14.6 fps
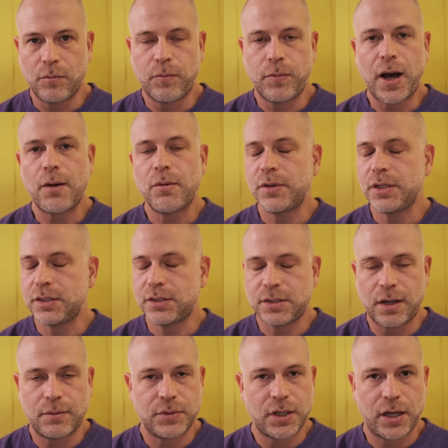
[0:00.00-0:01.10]
probably
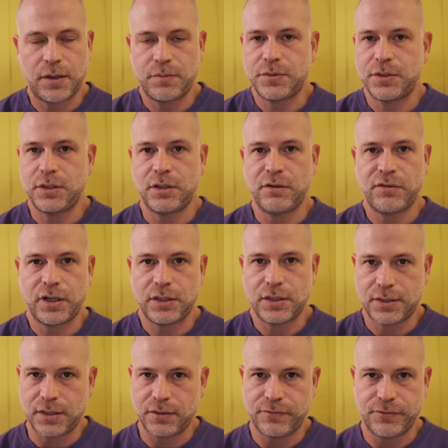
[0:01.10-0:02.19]
sometimes in the very
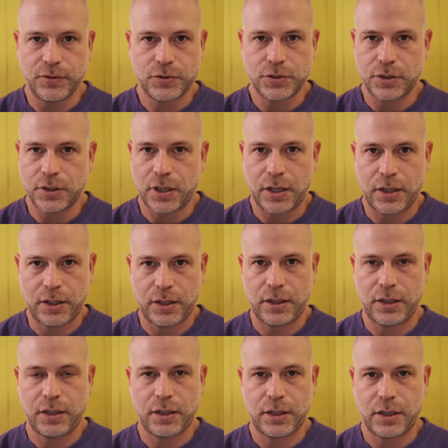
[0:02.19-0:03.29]
distant future.
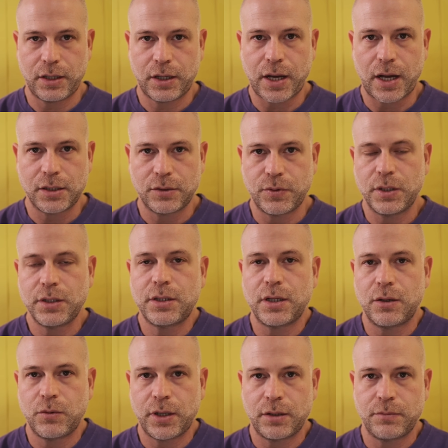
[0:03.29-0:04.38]
I can't really
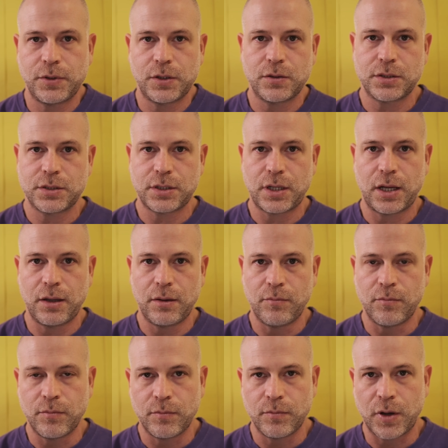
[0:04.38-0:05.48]
tell when because
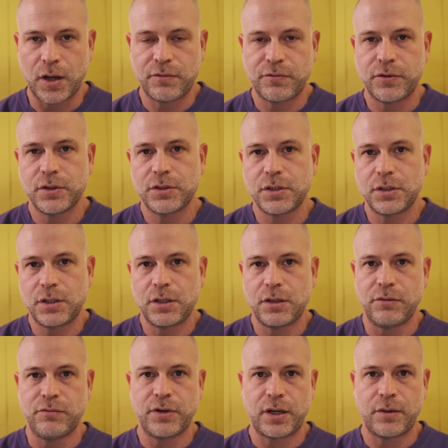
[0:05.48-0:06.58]
I'm
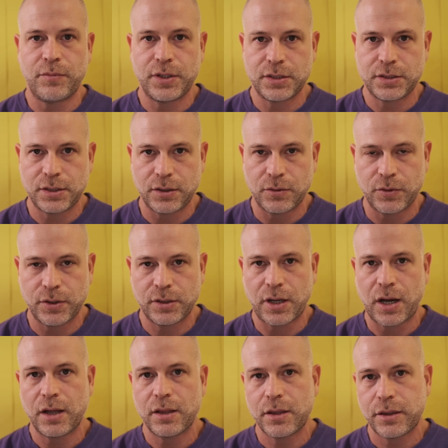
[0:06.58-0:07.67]
unfortunately very busy with other